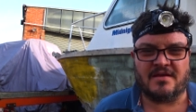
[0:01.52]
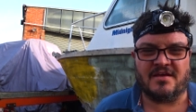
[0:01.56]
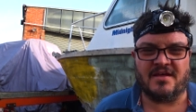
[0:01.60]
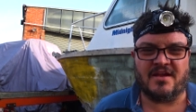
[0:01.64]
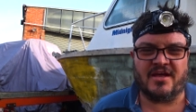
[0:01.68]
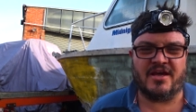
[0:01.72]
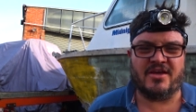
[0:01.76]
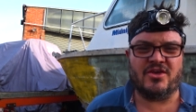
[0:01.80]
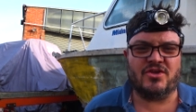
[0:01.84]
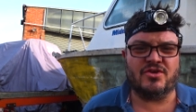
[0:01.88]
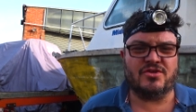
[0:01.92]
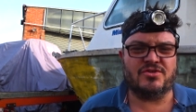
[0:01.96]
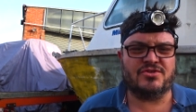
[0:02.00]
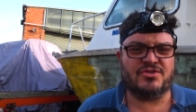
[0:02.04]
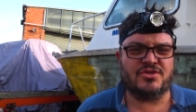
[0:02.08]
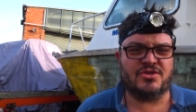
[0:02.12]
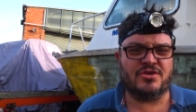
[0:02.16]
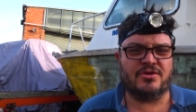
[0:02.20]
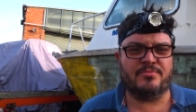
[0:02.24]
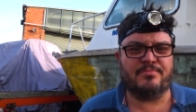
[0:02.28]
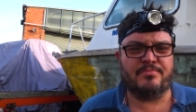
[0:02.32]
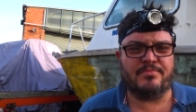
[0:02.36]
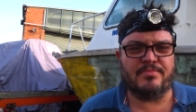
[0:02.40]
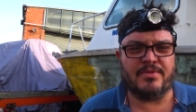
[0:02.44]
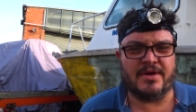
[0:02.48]
G'day
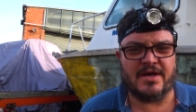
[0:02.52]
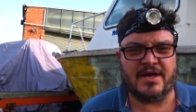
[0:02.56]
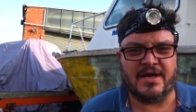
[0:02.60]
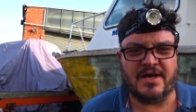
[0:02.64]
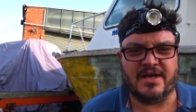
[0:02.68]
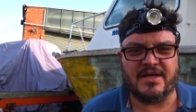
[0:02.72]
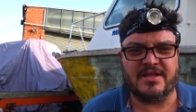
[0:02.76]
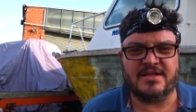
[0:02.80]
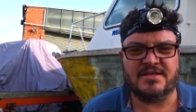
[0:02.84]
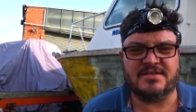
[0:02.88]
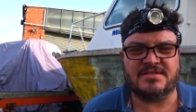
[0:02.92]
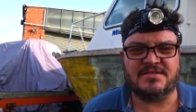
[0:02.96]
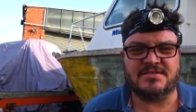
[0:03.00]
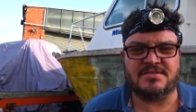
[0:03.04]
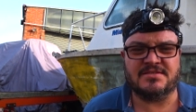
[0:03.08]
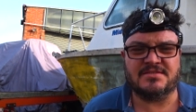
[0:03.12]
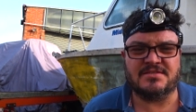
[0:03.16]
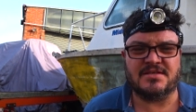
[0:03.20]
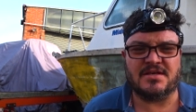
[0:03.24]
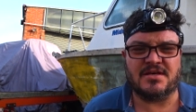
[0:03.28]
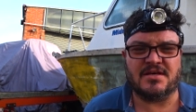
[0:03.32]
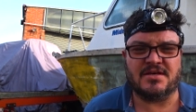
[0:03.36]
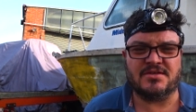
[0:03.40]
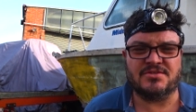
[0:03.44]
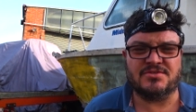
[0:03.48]
YouTube, uh, this
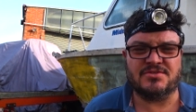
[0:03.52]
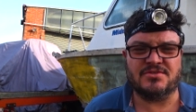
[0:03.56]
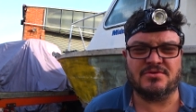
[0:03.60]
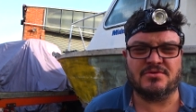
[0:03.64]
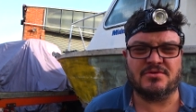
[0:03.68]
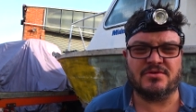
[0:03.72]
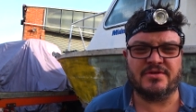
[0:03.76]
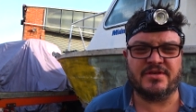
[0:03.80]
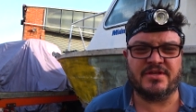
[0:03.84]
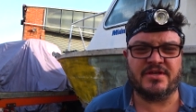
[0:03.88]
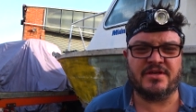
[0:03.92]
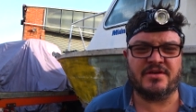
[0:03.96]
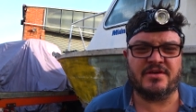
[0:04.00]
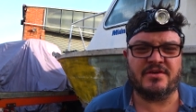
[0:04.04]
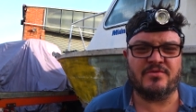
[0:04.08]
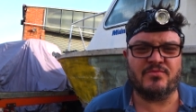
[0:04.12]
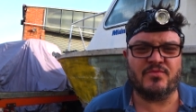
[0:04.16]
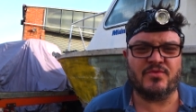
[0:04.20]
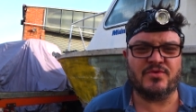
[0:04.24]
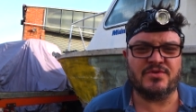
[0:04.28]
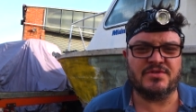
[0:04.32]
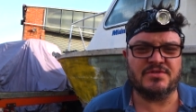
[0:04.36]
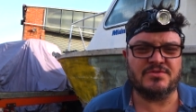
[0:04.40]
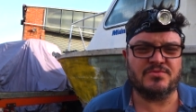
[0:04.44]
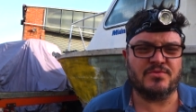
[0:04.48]
is uh, Sean here
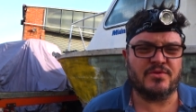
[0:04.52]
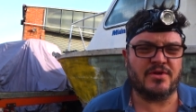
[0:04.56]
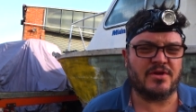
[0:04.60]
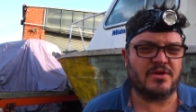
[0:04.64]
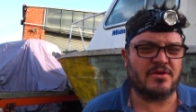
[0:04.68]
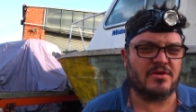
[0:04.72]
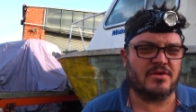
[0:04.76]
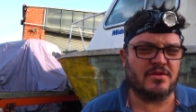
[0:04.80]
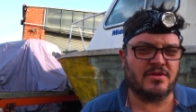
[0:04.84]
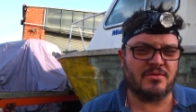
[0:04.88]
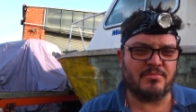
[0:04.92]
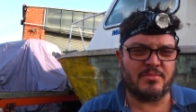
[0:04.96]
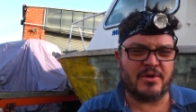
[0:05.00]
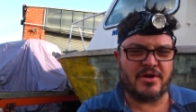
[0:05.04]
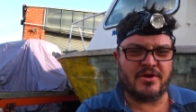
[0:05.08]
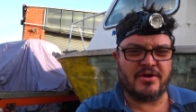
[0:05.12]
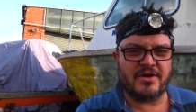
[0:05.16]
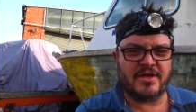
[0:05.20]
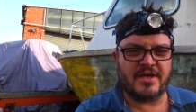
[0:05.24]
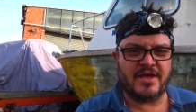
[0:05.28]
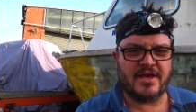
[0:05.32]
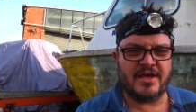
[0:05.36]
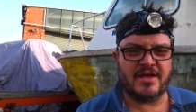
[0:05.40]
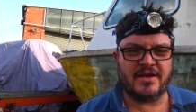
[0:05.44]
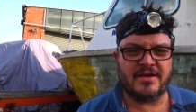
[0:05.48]
we're just working on the
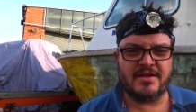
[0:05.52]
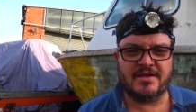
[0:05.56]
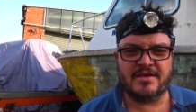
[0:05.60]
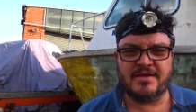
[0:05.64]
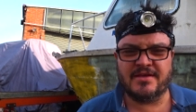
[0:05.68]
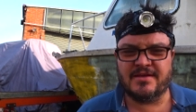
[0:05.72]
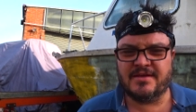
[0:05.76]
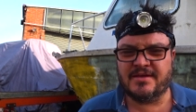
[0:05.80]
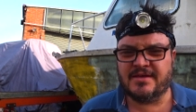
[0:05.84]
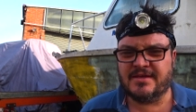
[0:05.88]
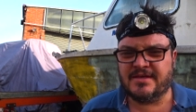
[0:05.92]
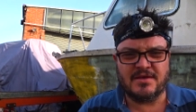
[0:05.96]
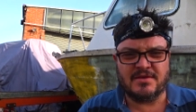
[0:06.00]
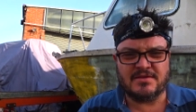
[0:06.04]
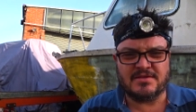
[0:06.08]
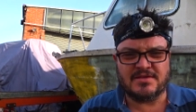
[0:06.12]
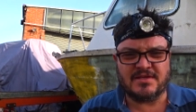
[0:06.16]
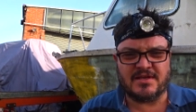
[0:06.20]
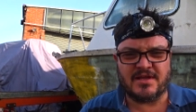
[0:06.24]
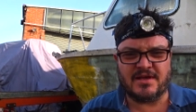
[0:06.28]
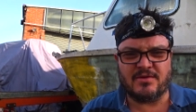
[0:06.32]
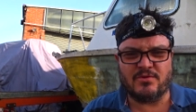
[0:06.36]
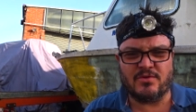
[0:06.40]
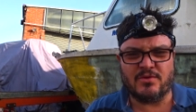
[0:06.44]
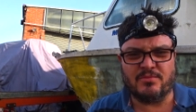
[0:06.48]
boat again.
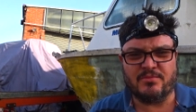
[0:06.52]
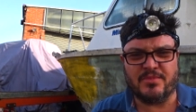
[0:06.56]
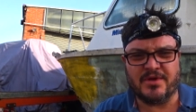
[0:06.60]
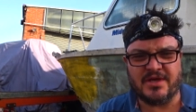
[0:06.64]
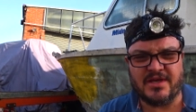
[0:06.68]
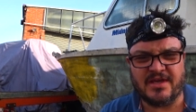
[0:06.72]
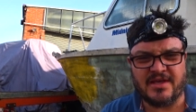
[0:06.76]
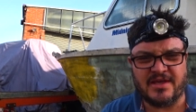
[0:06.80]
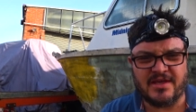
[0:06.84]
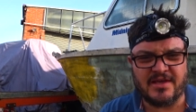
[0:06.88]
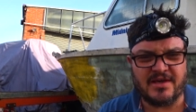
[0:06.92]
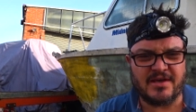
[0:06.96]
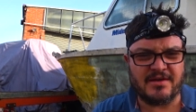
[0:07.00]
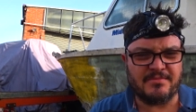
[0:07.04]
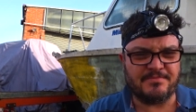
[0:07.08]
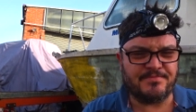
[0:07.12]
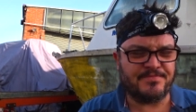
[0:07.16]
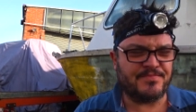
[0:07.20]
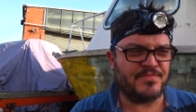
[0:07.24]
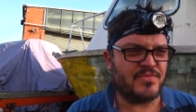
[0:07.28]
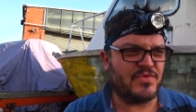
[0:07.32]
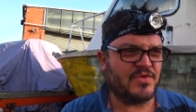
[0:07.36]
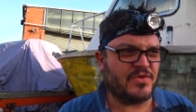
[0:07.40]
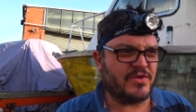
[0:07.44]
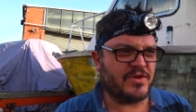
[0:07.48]
Today we'll be uh,
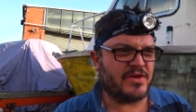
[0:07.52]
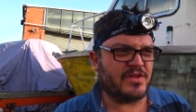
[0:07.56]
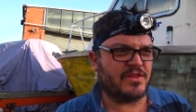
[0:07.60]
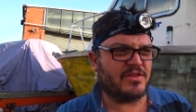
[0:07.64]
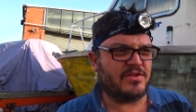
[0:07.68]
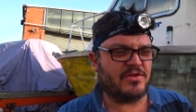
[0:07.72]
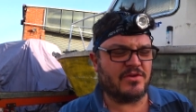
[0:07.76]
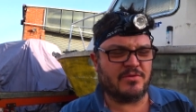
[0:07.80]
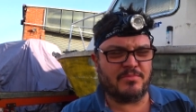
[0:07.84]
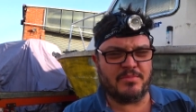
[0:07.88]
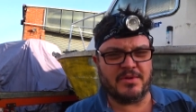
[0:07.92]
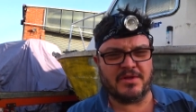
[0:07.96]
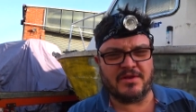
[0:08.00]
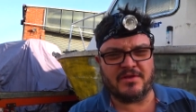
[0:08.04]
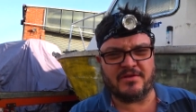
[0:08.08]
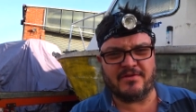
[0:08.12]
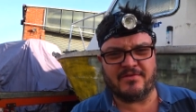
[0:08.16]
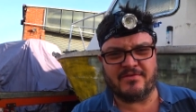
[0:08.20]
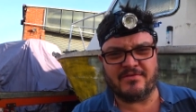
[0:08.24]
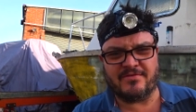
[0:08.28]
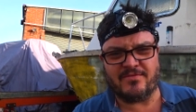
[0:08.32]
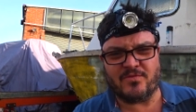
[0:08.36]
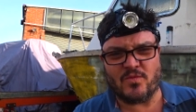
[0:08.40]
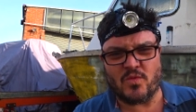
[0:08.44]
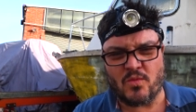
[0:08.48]
doing a little bit
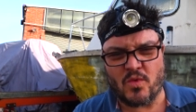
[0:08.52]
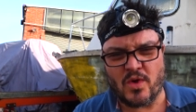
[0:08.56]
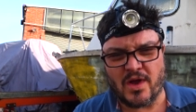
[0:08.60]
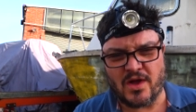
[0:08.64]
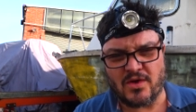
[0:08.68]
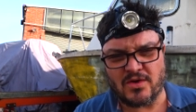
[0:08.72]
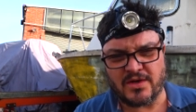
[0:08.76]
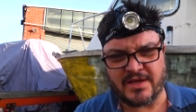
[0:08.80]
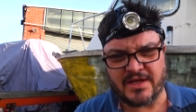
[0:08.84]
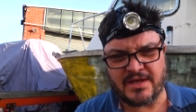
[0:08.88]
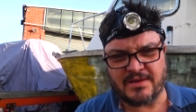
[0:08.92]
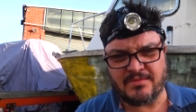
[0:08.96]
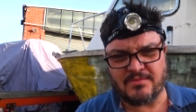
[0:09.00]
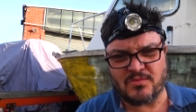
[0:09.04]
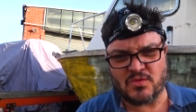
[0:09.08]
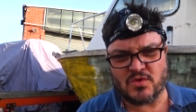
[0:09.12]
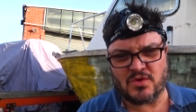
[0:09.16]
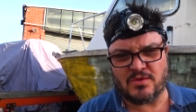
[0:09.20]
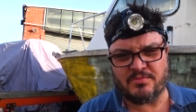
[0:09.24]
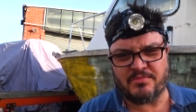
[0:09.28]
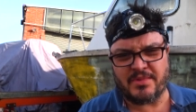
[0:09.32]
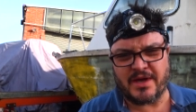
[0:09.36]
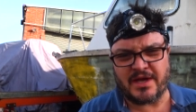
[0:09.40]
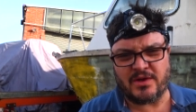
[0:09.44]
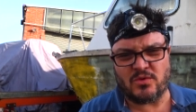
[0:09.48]
of welding
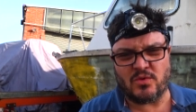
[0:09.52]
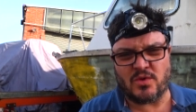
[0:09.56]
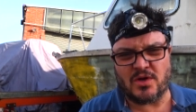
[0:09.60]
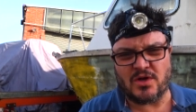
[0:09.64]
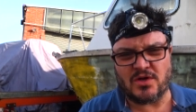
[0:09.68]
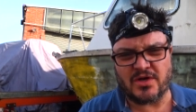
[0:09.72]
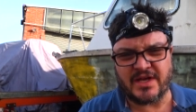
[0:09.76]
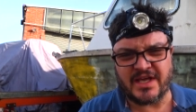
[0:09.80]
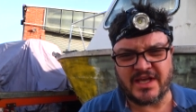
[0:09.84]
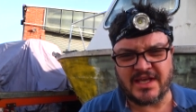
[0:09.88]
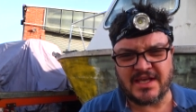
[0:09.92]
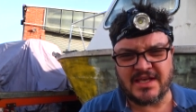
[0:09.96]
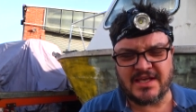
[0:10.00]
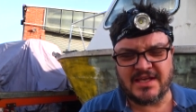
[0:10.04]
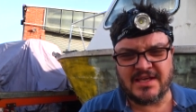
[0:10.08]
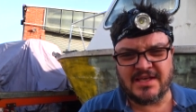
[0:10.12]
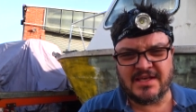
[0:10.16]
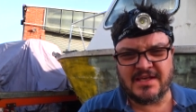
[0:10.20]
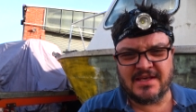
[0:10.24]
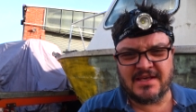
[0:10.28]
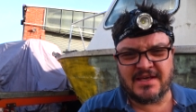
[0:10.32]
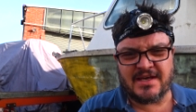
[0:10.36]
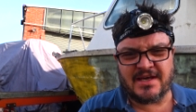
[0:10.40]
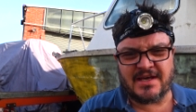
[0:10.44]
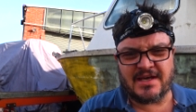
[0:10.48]
or pad welding,
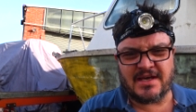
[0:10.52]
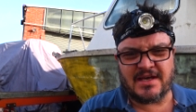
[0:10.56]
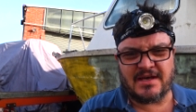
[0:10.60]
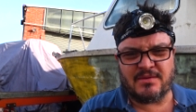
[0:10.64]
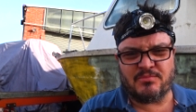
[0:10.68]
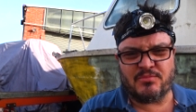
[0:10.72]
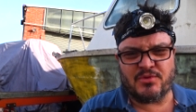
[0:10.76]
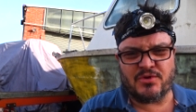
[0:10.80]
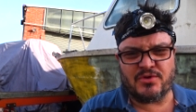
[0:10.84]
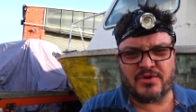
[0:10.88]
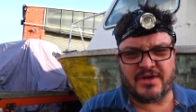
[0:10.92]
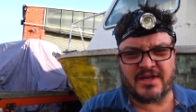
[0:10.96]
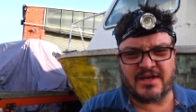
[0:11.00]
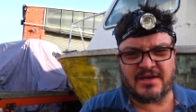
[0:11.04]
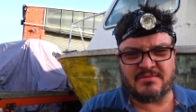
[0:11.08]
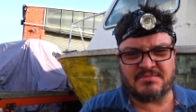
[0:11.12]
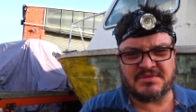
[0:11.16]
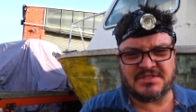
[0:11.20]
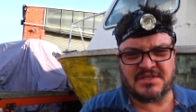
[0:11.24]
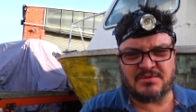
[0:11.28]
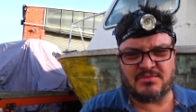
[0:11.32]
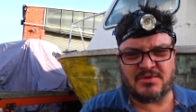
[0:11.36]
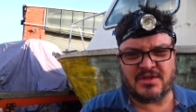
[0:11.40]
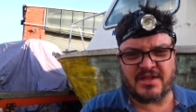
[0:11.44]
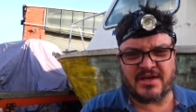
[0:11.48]
uh, building
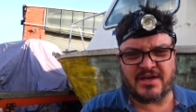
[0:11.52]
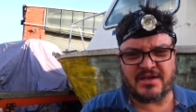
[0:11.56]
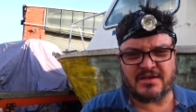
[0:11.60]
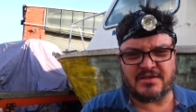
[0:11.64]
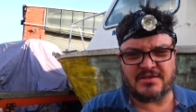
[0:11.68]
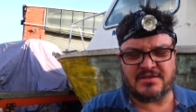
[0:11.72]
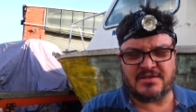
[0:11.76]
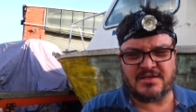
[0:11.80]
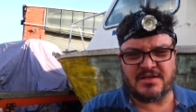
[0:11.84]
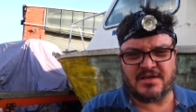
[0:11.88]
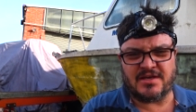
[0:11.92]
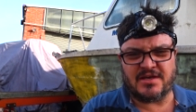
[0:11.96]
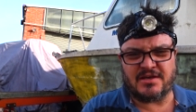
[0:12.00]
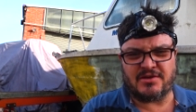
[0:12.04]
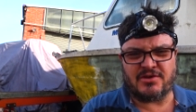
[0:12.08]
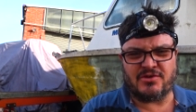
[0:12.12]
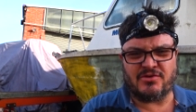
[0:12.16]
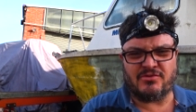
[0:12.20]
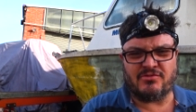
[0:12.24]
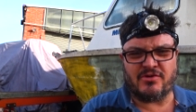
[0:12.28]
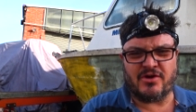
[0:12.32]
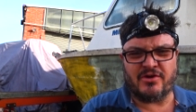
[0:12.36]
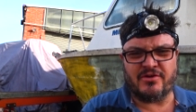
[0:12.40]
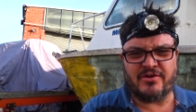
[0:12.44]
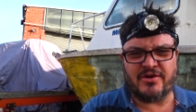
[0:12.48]
up some of that uh,
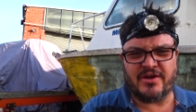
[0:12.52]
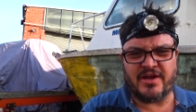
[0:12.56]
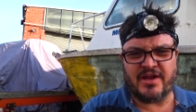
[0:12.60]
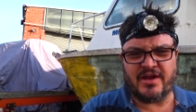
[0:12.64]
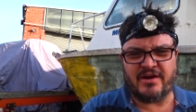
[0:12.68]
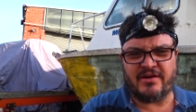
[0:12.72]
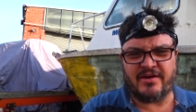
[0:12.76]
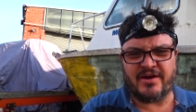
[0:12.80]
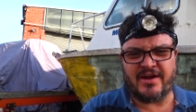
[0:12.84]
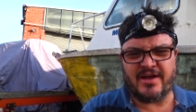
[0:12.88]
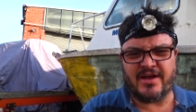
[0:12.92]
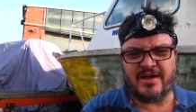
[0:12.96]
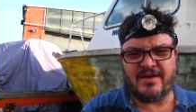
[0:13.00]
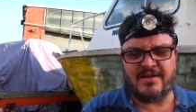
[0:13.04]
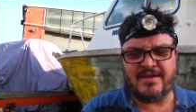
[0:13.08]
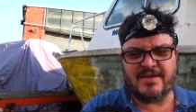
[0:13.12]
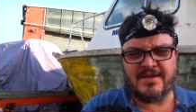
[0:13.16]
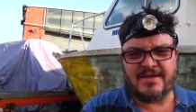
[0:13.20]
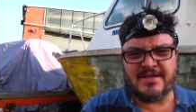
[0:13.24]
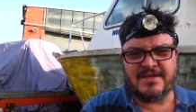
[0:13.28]
corroded area.